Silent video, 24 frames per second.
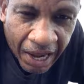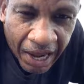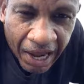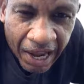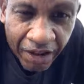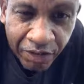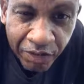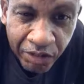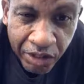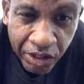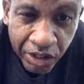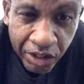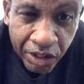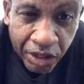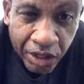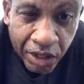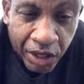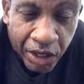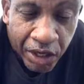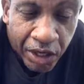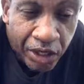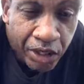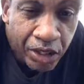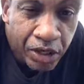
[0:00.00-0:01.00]
after
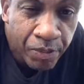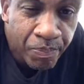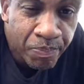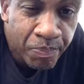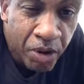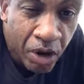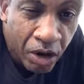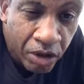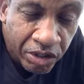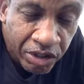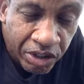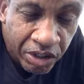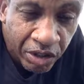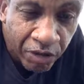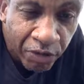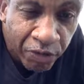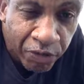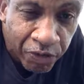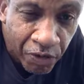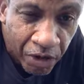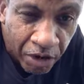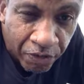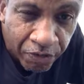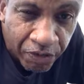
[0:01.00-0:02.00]
the person in
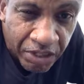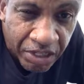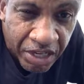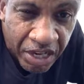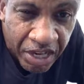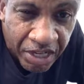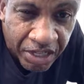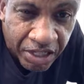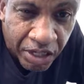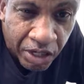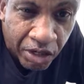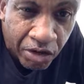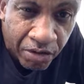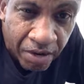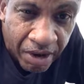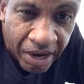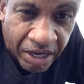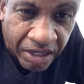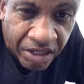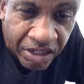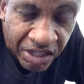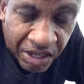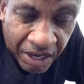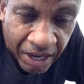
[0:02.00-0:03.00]
front of us hits a
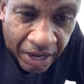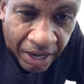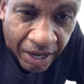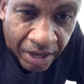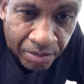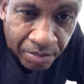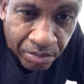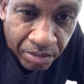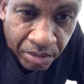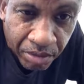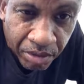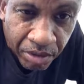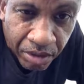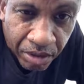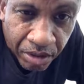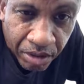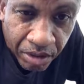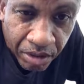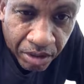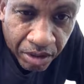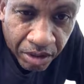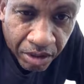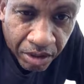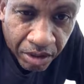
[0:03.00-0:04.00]
grand slam,
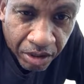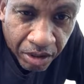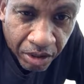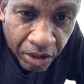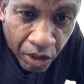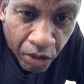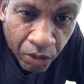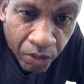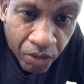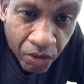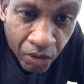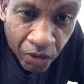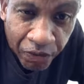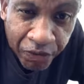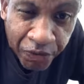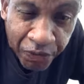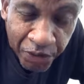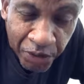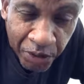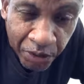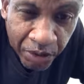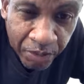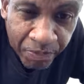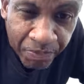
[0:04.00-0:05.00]
we're going to
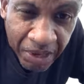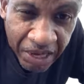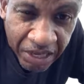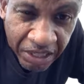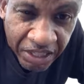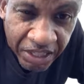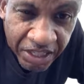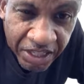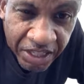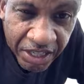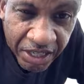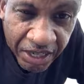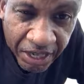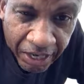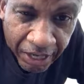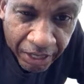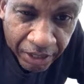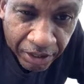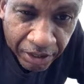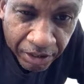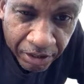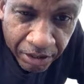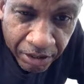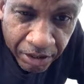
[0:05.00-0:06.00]
fill the bases
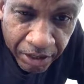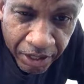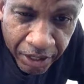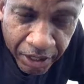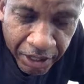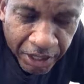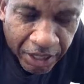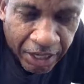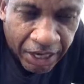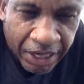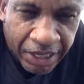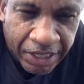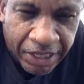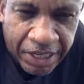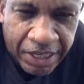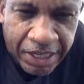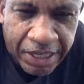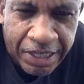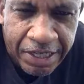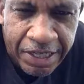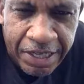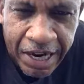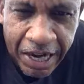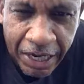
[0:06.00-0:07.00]
again, and then
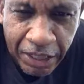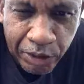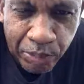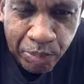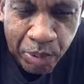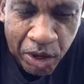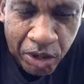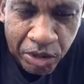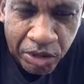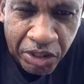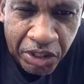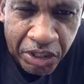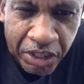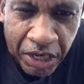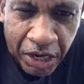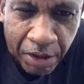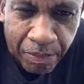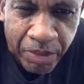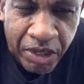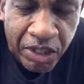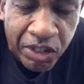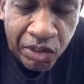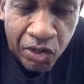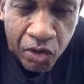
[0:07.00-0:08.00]
the next person
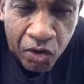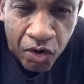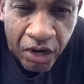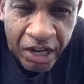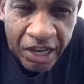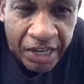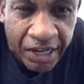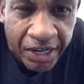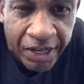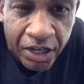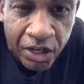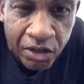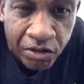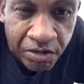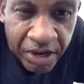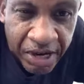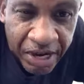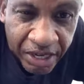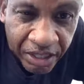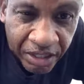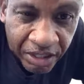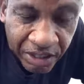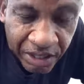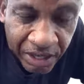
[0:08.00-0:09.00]
up is going to hit a
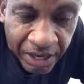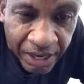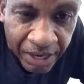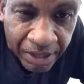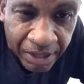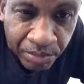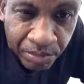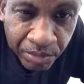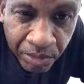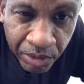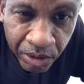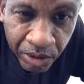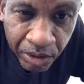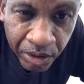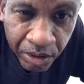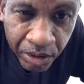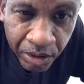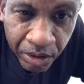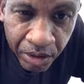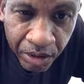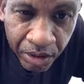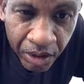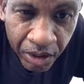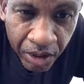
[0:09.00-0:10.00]
grand slam.
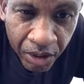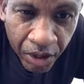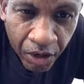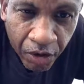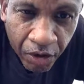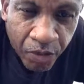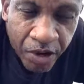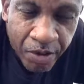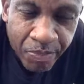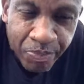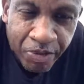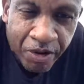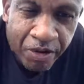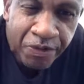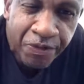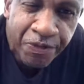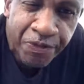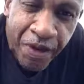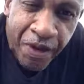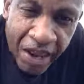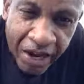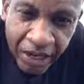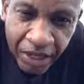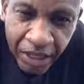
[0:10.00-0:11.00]
We
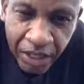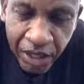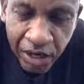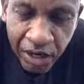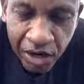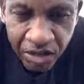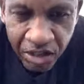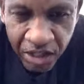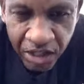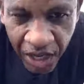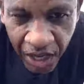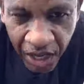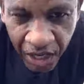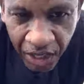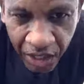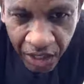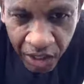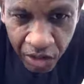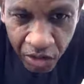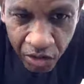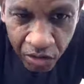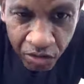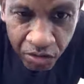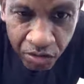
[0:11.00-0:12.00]
prophetically are
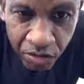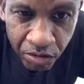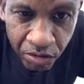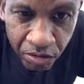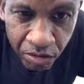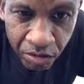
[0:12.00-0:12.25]
telling you,